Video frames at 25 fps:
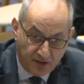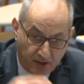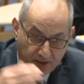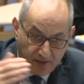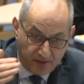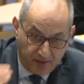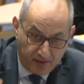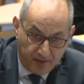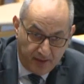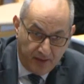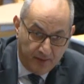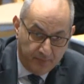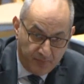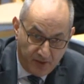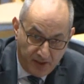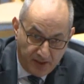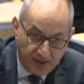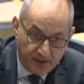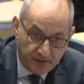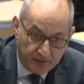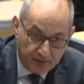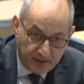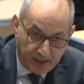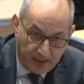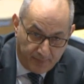of the
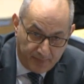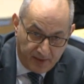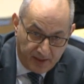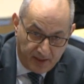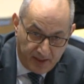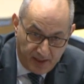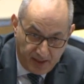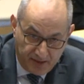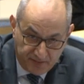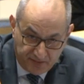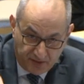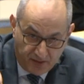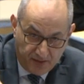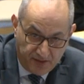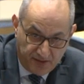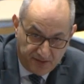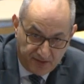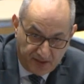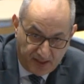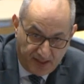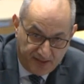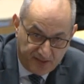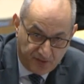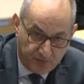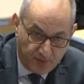immediate coming year, so in this
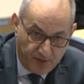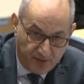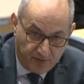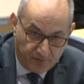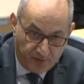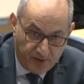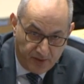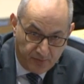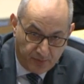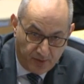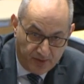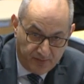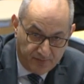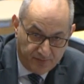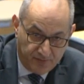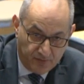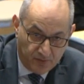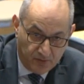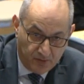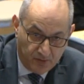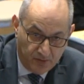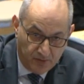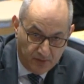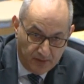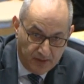case
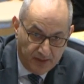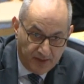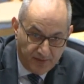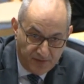23-24,